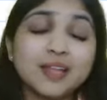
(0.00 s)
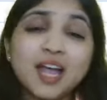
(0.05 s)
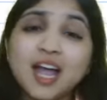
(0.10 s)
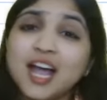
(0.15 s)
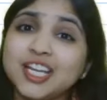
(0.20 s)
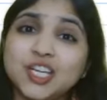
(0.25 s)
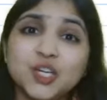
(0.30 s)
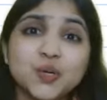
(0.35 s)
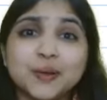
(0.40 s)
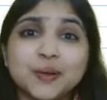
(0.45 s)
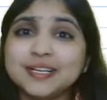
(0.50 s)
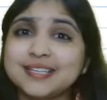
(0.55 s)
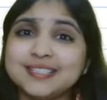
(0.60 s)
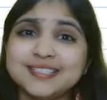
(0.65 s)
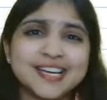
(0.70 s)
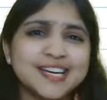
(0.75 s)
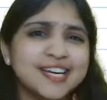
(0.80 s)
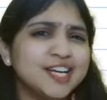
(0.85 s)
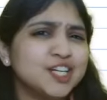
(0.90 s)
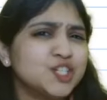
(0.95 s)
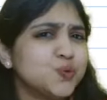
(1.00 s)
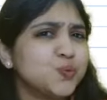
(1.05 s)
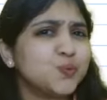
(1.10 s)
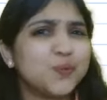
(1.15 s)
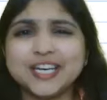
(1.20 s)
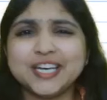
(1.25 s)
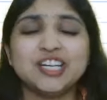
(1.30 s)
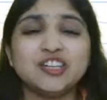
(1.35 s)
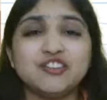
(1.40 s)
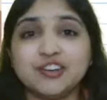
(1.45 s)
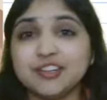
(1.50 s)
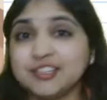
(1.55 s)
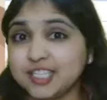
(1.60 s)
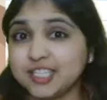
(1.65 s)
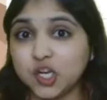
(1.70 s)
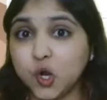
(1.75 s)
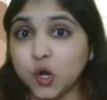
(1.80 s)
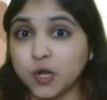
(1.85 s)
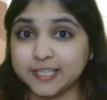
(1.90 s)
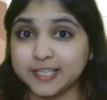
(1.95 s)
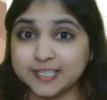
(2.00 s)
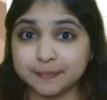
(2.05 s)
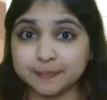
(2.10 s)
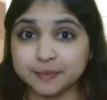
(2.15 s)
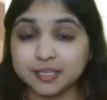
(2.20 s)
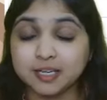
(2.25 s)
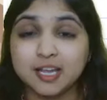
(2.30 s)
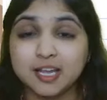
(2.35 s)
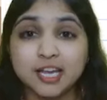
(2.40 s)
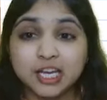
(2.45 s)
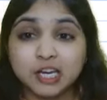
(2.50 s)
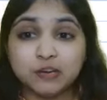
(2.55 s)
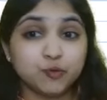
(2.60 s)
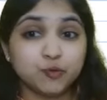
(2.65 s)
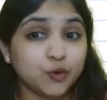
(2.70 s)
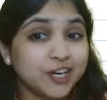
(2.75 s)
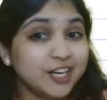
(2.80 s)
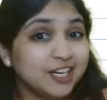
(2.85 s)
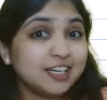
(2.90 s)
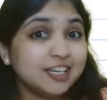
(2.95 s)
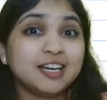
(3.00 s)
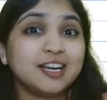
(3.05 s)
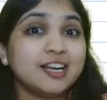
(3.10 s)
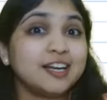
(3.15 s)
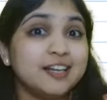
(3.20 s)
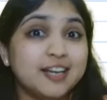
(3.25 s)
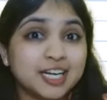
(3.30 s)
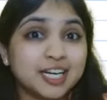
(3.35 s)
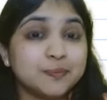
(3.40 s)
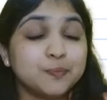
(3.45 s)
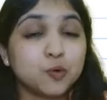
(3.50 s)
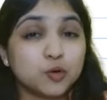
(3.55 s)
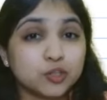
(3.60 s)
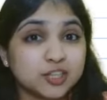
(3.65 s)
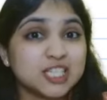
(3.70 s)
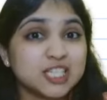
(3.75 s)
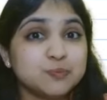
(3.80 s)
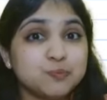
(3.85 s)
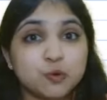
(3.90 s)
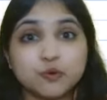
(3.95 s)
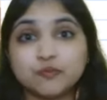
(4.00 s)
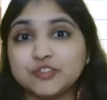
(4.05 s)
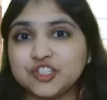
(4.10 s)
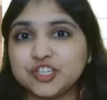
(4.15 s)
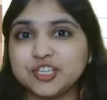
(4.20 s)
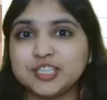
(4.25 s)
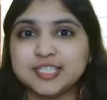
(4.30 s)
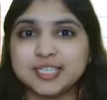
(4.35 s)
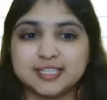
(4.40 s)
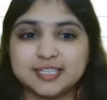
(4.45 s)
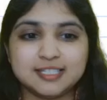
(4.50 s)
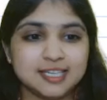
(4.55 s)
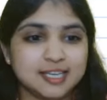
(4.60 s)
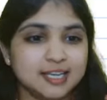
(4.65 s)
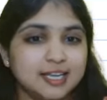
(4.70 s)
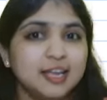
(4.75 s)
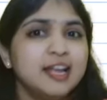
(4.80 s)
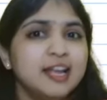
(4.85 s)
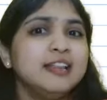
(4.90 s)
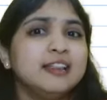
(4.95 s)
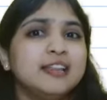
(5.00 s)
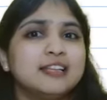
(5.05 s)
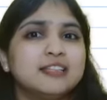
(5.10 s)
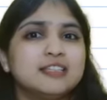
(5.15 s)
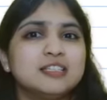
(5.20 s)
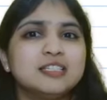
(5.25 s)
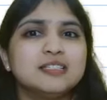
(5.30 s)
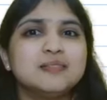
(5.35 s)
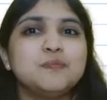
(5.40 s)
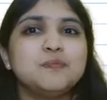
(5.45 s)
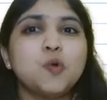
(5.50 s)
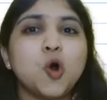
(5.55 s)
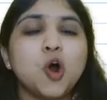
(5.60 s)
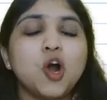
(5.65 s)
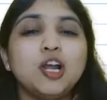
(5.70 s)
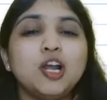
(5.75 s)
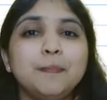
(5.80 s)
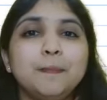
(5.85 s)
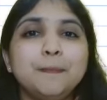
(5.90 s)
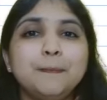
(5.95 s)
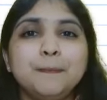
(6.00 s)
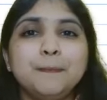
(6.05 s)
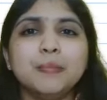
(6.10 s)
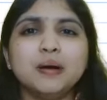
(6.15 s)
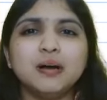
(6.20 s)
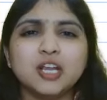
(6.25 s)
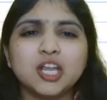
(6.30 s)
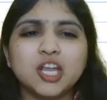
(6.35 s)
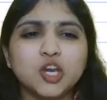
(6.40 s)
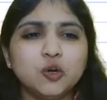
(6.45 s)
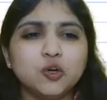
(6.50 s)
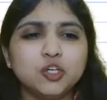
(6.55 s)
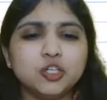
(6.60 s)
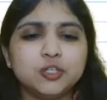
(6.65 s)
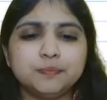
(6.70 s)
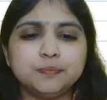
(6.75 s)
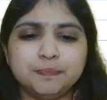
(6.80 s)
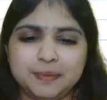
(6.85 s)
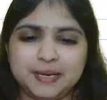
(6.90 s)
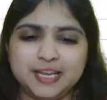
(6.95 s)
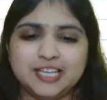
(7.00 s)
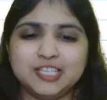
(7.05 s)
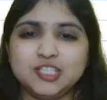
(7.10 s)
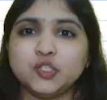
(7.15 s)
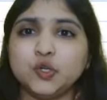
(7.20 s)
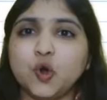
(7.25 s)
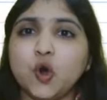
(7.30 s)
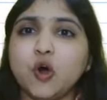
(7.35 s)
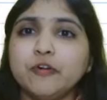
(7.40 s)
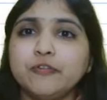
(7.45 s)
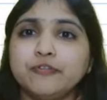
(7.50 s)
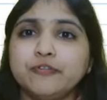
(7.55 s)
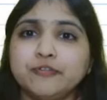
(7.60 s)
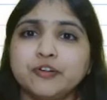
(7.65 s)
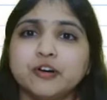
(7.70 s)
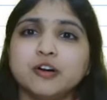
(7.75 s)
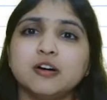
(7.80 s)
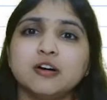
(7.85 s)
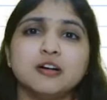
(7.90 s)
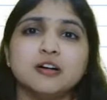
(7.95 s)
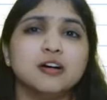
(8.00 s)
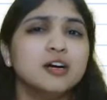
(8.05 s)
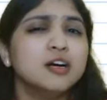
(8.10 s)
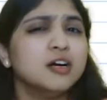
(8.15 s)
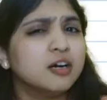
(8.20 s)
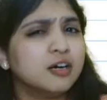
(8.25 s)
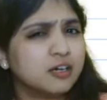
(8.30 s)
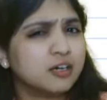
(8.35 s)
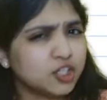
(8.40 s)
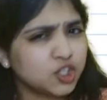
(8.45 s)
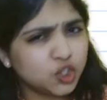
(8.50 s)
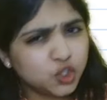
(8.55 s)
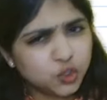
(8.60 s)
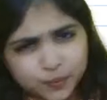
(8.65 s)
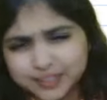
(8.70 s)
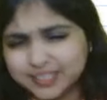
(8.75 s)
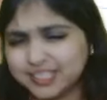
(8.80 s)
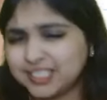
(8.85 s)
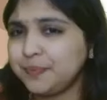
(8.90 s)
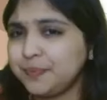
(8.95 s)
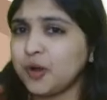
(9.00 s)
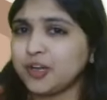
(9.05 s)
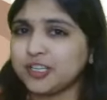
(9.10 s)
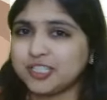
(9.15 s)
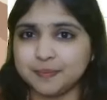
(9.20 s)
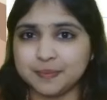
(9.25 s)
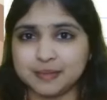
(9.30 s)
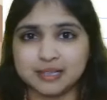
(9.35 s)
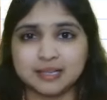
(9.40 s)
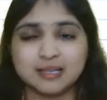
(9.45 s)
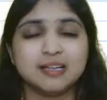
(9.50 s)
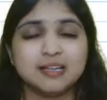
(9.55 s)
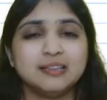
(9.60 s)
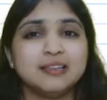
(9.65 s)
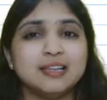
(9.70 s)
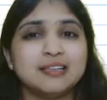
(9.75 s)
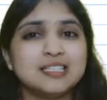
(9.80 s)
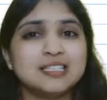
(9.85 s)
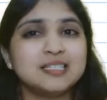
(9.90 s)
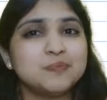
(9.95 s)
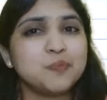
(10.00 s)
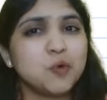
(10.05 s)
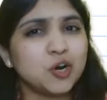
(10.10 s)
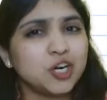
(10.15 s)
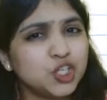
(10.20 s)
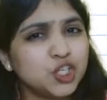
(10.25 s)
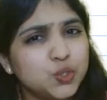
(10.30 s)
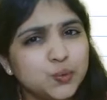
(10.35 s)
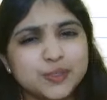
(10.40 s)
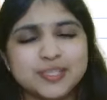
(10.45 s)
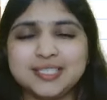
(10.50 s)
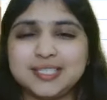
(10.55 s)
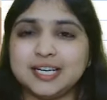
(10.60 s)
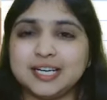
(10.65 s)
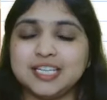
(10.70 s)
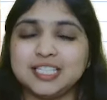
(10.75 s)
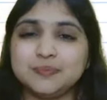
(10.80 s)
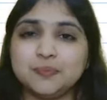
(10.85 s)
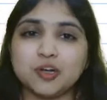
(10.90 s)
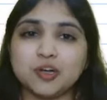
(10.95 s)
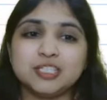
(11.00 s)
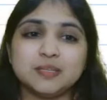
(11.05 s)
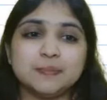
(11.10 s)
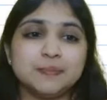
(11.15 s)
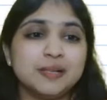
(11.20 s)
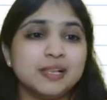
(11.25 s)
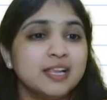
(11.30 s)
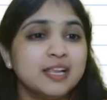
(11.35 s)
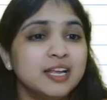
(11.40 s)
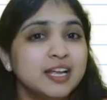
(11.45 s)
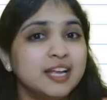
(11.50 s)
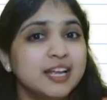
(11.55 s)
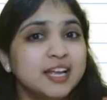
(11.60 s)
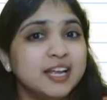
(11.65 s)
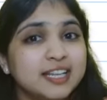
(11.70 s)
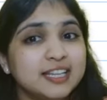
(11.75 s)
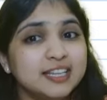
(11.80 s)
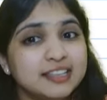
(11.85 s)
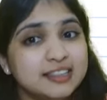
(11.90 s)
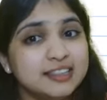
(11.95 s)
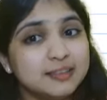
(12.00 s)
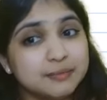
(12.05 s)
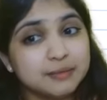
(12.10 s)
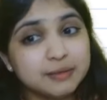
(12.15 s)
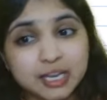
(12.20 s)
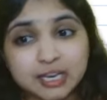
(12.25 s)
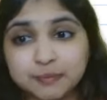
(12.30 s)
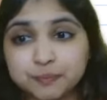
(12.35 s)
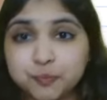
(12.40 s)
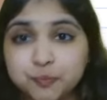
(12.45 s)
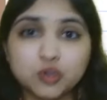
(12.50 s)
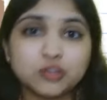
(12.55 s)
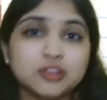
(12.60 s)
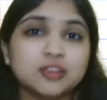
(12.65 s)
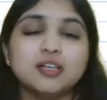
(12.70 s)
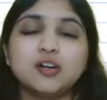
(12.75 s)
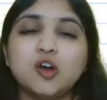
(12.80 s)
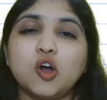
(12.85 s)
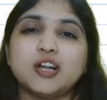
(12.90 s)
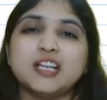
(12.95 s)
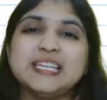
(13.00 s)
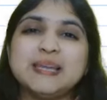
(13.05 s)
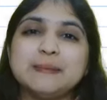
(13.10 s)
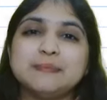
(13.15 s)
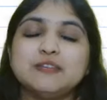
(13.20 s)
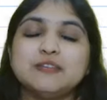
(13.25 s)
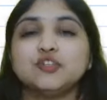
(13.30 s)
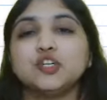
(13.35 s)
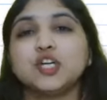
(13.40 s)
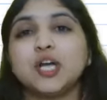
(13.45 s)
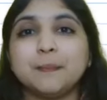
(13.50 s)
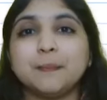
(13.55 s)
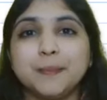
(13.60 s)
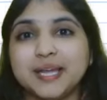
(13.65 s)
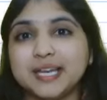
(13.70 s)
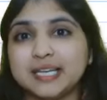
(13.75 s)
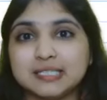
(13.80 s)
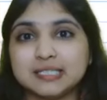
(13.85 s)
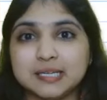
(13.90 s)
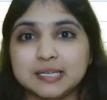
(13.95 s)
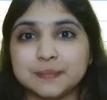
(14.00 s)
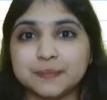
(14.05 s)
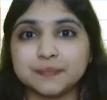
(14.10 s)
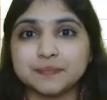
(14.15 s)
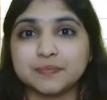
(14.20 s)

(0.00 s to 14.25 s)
Are you understanding? It's a very interesting concept. If you interconnect both these provisions and see, there's a small, place of twist possible. There's a small twist that is possible in both the concepts if you compare and see.